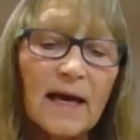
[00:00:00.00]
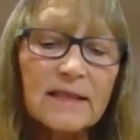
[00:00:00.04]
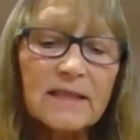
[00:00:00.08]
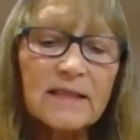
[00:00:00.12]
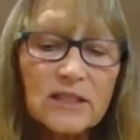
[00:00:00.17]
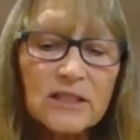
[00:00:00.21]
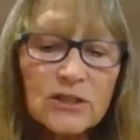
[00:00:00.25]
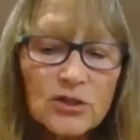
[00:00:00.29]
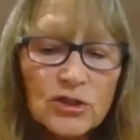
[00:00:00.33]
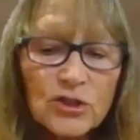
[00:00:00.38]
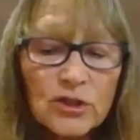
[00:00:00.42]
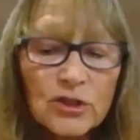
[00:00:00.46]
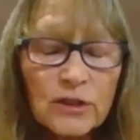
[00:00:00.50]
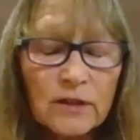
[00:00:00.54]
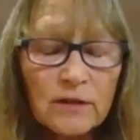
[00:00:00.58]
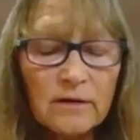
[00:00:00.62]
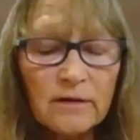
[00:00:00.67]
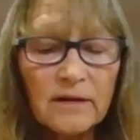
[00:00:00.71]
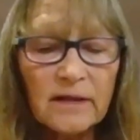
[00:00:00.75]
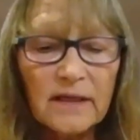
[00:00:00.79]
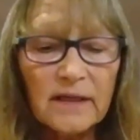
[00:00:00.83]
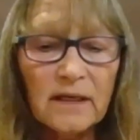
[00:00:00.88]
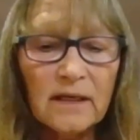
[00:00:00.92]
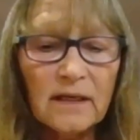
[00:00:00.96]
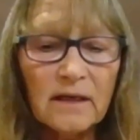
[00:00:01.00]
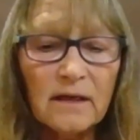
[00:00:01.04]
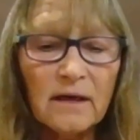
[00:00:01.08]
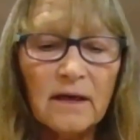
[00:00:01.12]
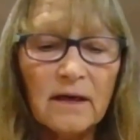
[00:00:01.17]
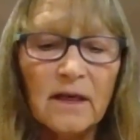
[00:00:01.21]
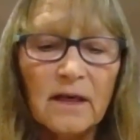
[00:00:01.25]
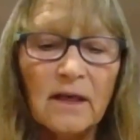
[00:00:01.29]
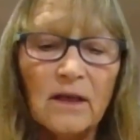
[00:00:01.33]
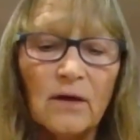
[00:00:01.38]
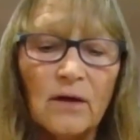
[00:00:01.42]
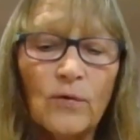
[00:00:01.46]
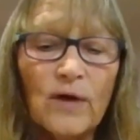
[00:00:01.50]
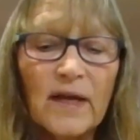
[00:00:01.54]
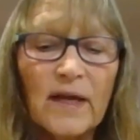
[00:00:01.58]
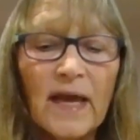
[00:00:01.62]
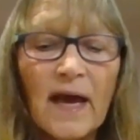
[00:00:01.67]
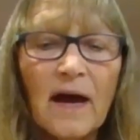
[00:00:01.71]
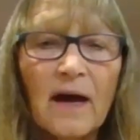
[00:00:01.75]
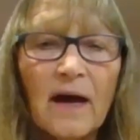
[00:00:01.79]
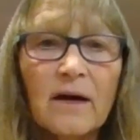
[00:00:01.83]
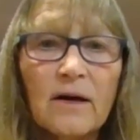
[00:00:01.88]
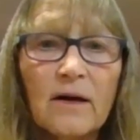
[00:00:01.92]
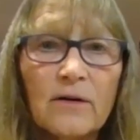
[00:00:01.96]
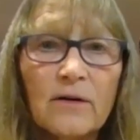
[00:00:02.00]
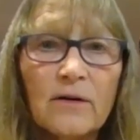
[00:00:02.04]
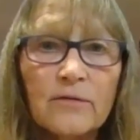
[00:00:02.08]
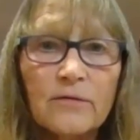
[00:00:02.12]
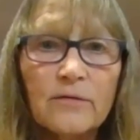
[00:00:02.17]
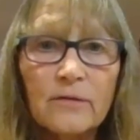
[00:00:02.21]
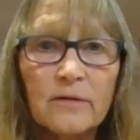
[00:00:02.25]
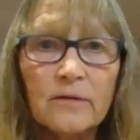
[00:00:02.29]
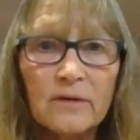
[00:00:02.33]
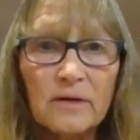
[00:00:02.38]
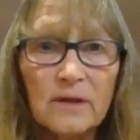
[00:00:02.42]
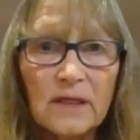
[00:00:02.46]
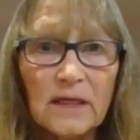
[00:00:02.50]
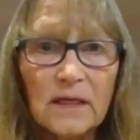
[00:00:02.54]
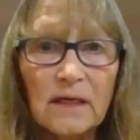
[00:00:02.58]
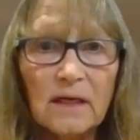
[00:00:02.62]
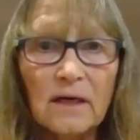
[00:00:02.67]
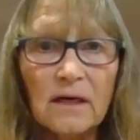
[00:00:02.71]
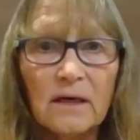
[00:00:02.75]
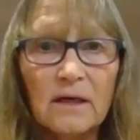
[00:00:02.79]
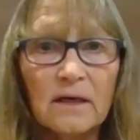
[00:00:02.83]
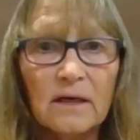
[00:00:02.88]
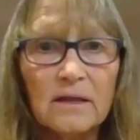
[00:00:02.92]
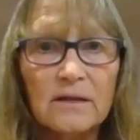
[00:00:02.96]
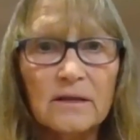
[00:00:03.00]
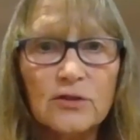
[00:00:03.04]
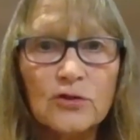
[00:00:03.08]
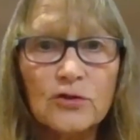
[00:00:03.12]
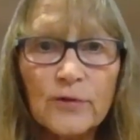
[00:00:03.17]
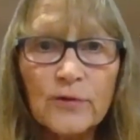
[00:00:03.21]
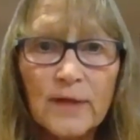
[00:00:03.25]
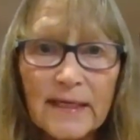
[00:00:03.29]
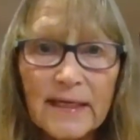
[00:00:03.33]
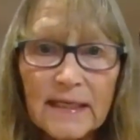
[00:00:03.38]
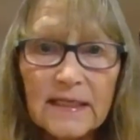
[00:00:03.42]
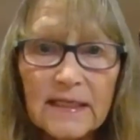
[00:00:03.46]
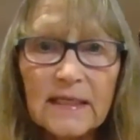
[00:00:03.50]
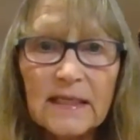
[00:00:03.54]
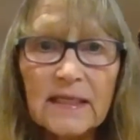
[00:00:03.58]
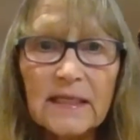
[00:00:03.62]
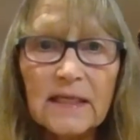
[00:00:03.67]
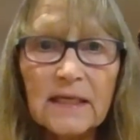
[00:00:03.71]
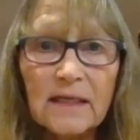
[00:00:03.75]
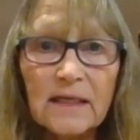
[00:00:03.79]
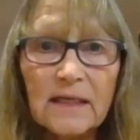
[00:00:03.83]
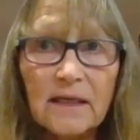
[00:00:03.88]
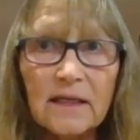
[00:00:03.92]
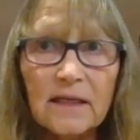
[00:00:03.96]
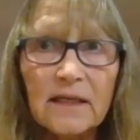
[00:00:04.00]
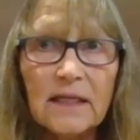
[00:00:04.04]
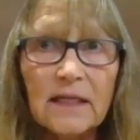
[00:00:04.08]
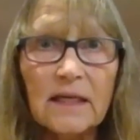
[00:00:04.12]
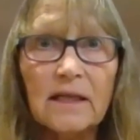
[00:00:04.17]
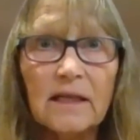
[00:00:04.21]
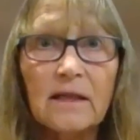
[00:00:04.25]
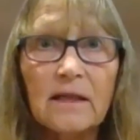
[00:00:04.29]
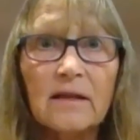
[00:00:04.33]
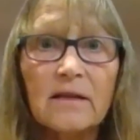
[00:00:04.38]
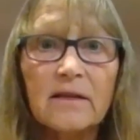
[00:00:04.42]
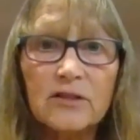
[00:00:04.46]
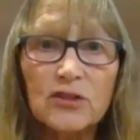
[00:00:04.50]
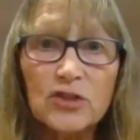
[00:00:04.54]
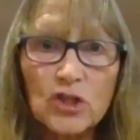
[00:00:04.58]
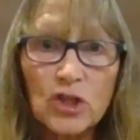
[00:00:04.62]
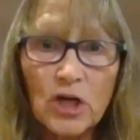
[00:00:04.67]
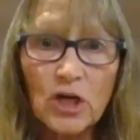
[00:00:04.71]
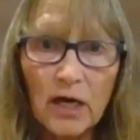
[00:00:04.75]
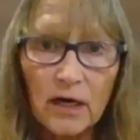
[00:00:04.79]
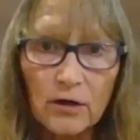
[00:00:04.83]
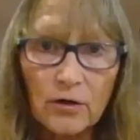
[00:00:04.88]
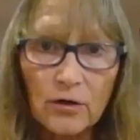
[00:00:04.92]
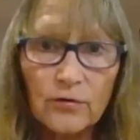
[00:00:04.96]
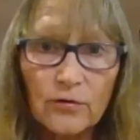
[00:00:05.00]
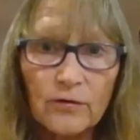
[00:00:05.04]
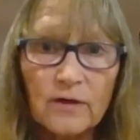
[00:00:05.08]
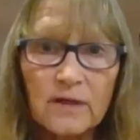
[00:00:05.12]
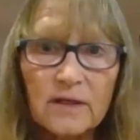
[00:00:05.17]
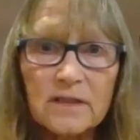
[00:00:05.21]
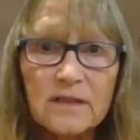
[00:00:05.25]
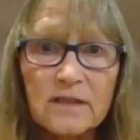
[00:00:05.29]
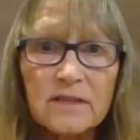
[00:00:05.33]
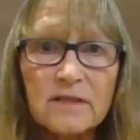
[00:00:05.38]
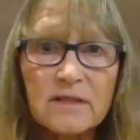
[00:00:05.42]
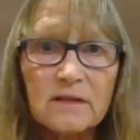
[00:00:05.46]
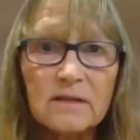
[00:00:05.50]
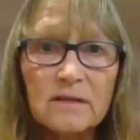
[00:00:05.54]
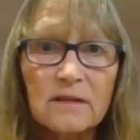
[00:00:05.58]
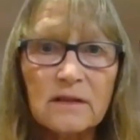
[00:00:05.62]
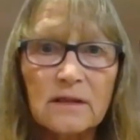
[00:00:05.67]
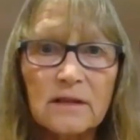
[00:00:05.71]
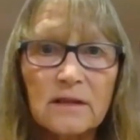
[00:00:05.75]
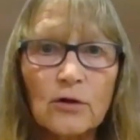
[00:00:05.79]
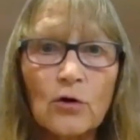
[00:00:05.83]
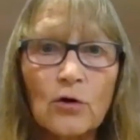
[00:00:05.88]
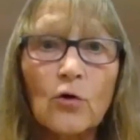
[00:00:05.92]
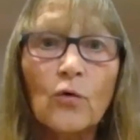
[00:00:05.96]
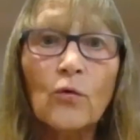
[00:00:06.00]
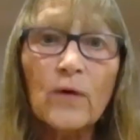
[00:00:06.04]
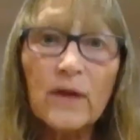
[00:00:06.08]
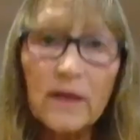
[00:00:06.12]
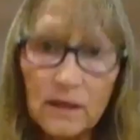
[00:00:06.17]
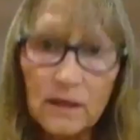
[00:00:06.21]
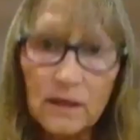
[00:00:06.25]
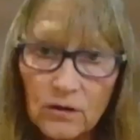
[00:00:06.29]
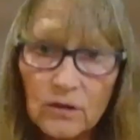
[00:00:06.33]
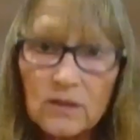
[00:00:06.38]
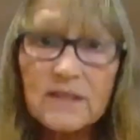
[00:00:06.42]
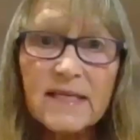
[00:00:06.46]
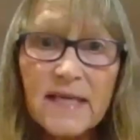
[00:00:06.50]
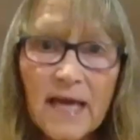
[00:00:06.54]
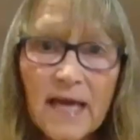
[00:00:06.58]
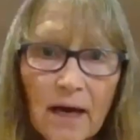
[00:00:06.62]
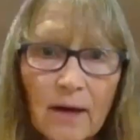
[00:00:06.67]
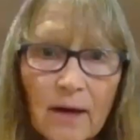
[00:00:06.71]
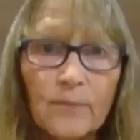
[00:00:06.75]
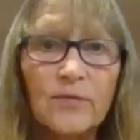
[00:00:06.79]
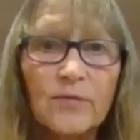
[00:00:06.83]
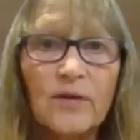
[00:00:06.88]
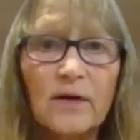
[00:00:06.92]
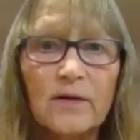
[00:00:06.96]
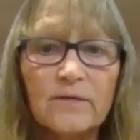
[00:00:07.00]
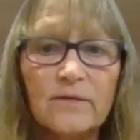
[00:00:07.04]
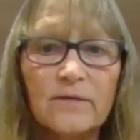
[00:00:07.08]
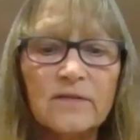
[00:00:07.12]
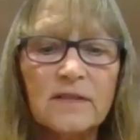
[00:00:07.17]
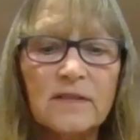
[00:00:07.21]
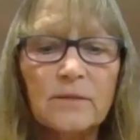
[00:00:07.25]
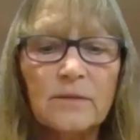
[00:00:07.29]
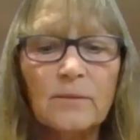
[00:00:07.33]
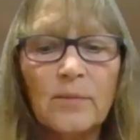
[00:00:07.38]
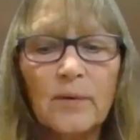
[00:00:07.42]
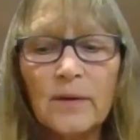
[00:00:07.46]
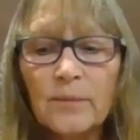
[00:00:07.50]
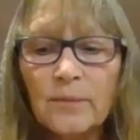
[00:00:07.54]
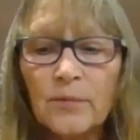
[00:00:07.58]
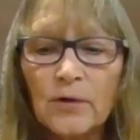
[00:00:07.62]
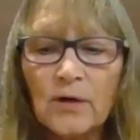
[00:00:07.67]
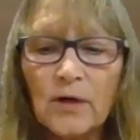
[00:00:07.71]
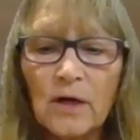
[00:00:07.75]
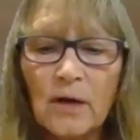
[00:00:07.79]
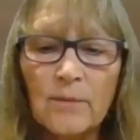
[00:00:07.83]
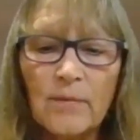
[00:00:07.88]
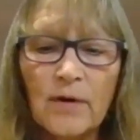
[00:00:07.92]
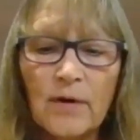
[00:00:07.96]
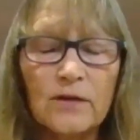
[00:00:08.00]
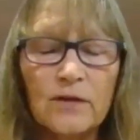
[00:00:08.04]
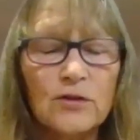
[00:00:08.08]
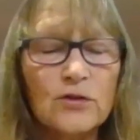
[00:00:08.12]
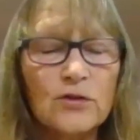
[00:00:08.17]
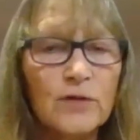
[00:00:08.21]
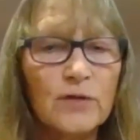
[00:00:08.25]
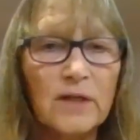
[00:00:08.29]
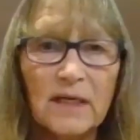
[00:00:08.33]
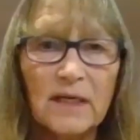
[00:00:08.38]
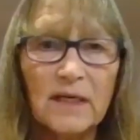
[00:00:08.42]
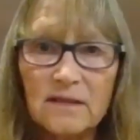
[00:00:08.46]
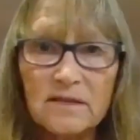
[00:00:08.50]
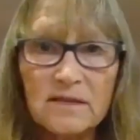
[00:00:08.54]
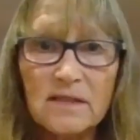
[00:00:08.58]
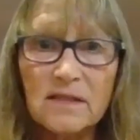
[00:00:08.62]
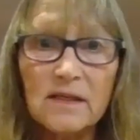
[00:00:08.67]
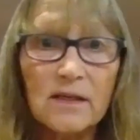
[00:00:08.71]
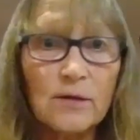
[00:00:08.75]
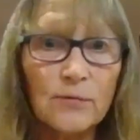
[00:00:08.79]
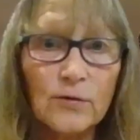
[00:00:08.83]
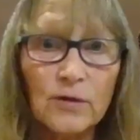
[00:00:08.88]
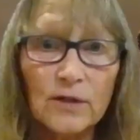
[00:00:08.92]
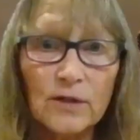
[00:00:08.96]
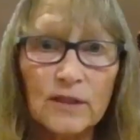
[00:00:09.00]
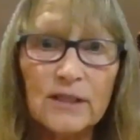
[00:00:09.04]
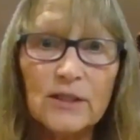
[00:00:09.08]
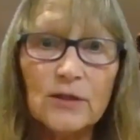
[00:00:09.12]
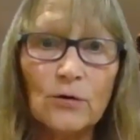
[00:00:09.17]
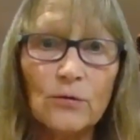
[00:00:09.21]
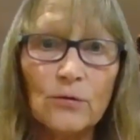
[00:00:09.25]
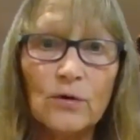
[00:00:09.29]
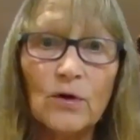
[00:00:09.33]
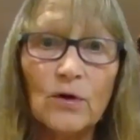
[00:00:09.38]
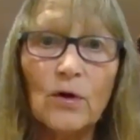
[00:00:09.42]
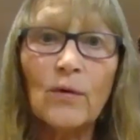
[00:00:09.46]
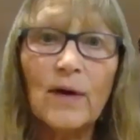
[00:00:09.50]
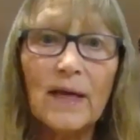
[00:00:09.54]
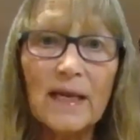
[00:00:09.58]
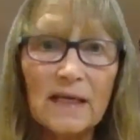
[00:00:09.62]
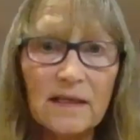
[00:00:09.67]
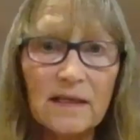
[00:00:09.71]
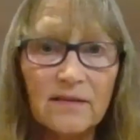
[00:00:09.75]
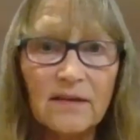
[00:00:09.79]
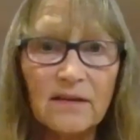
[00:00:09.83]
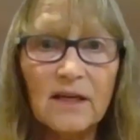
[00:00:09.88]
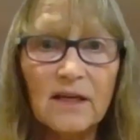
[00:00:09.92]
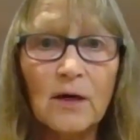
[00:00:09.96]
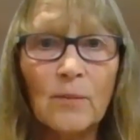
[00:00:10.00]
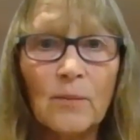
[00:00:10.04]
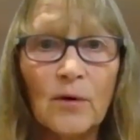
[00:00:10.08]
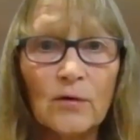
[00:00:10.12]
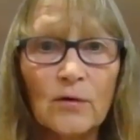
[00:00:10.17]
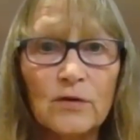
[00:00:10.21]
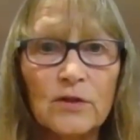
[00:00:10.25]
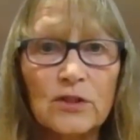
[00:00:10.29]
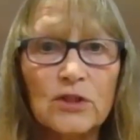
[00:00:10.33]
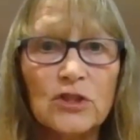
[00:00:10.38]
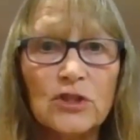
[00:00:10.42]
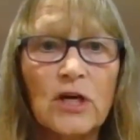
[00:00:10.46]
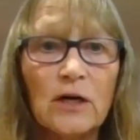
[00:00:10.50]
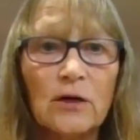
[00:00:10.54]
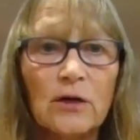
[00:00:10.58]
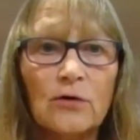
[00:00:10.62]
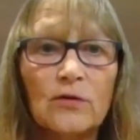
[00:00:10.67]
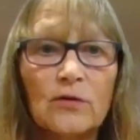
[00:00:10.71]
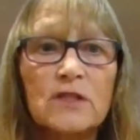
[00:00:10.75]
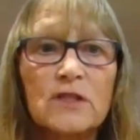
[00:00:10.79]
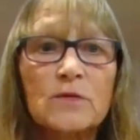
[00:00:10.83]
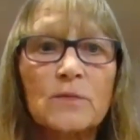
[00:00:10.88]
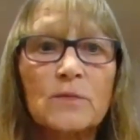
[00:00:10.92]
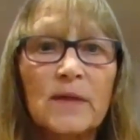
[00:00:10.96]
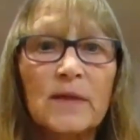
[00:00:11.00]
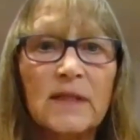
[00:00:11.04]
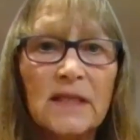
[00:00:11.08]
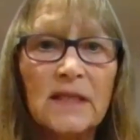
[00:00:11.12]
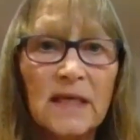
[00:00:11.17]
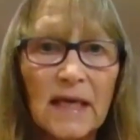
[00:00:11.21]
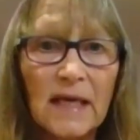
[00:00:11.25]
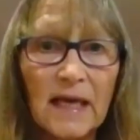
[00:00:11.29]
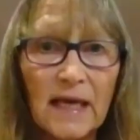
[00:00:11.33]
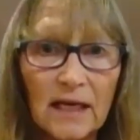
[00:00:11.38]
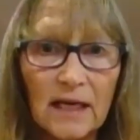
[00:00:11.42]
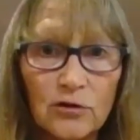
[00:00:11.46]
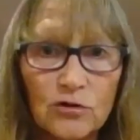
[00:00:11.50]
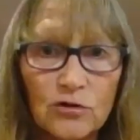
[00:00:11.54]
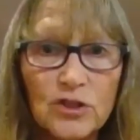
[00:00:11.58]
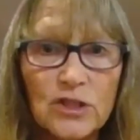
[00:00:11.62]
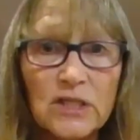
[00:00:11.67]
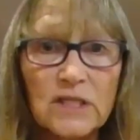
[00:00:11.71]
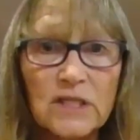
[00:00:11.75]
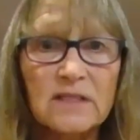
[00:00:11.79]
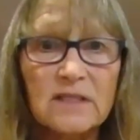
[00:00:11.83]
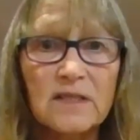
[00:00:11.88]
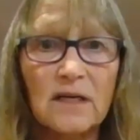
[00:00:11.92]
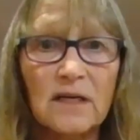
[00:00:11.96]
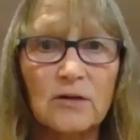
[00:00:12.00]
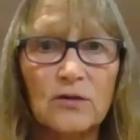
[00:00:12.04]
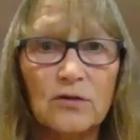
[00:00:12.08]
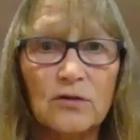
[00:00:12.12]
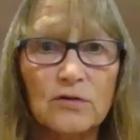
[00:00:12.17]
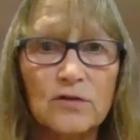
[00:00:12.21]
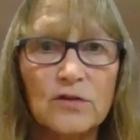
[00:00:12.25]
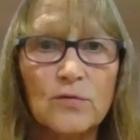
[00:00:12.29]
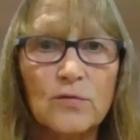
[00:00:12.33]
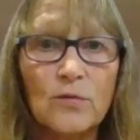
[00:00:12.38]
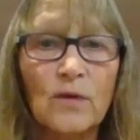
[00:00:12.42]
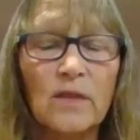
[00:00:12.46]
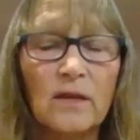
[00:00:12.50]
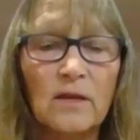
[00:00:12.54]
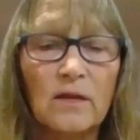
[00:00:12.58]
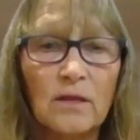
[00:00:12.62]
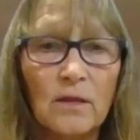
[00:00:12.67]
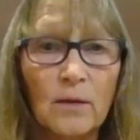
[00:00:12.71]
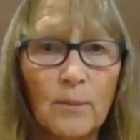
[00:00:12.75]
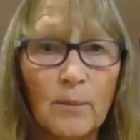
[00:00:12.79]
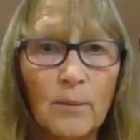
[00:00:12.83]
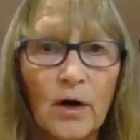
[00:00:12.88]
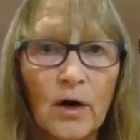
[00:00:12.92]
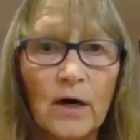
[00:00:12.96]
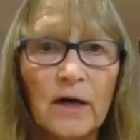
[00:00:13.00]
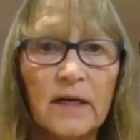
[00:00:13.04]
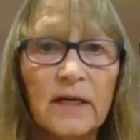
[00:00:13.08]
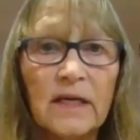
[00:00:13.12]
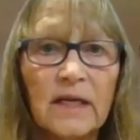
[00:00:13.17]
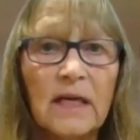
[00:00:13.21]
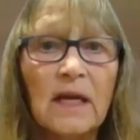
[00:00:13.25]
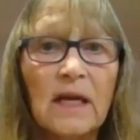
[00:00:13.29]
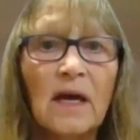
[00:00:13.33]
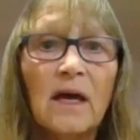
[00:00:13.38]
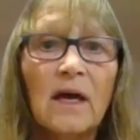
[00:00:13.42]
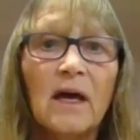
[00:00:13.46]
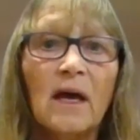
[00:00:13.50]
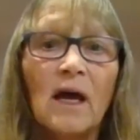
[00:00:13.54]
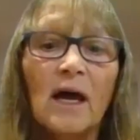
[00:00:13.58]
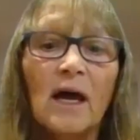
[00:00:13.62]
additionally, we have uh, training in the chakras in depth. I've seen people come out of trainings and they really don't know anything about the chakras, but the energy centers within the body,